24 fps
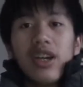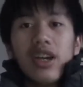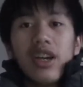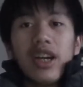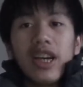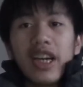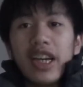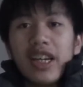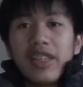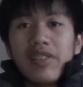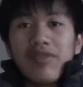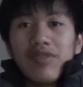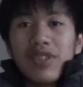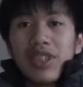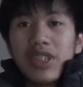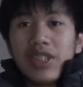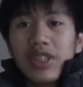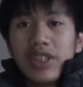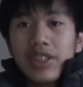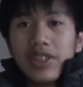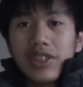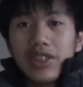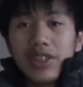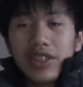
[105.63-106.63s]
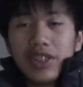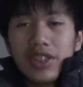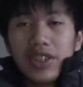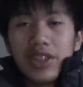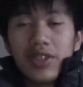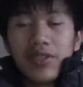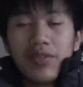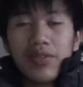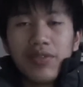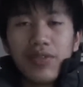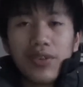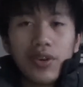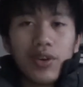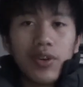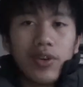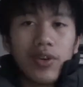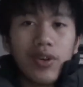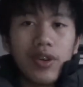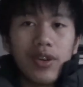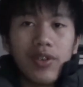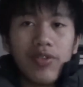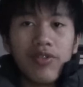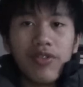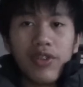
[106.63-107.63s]
I had this done
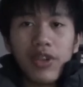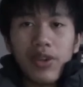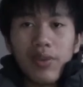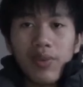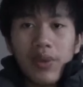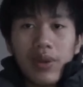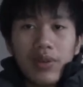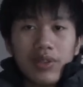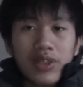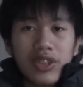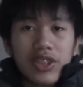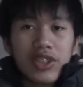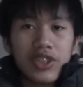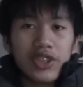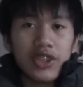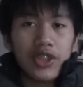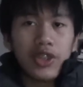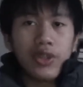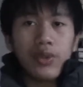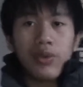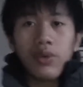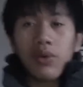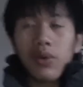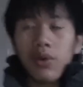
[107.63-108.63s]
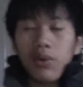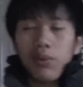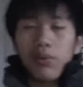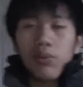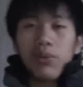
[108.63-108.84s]
for a film I was going to do.